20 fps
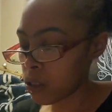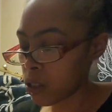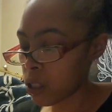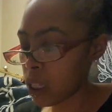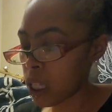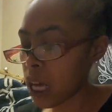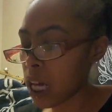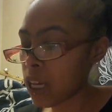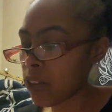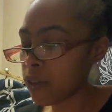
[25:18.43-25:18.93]
A
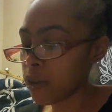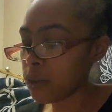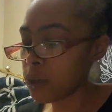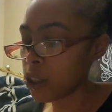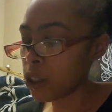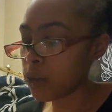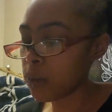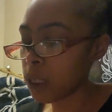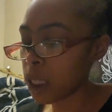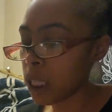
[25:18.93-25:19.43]
lot of them
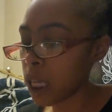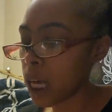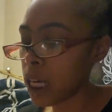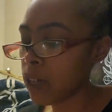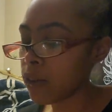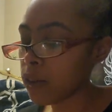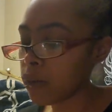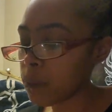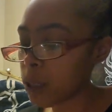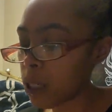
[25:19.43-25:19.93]
do, but a lot
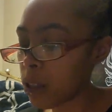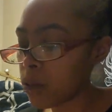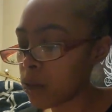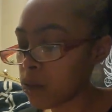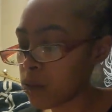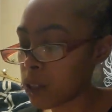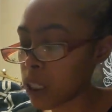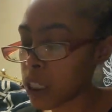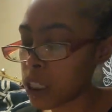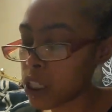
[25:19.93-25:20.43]
of them
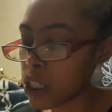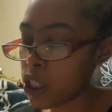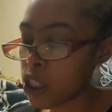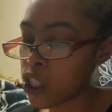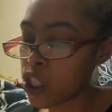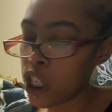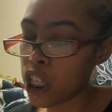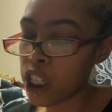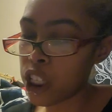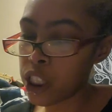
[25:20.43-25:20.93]
don't. They just
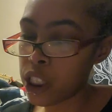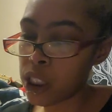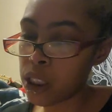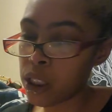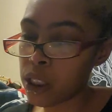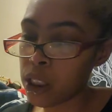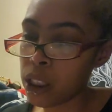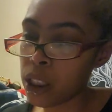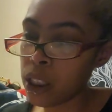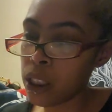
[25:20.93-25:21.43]
judging
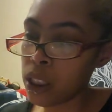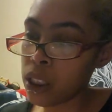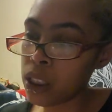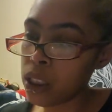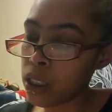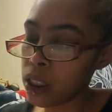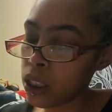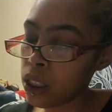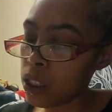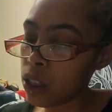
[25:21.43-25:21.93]

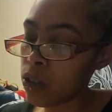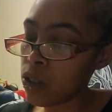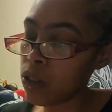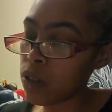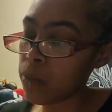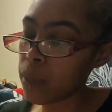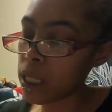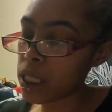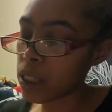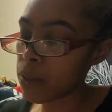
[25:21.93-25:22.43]
and going
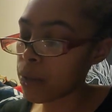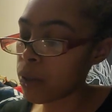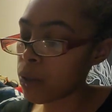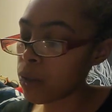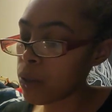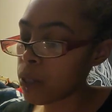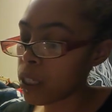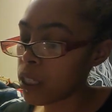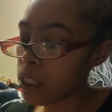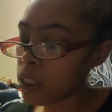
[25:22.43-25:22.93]
based upon
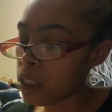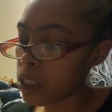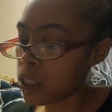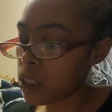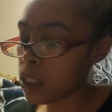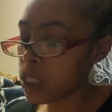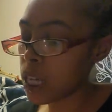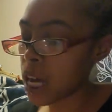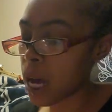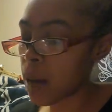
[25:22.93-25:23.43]
what
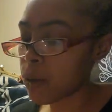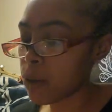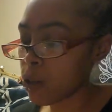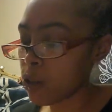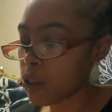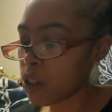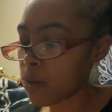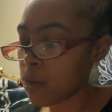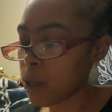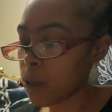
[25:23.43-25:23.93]
times
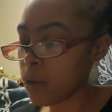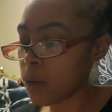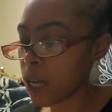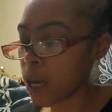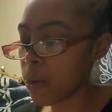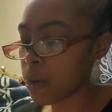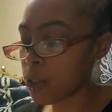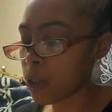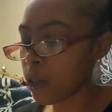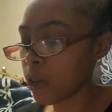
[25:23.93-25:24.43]
used to be when they
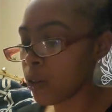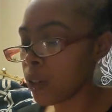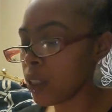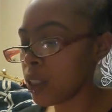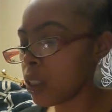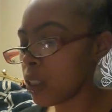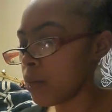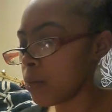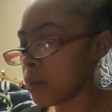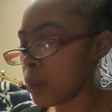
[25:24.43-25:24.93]
was growing up.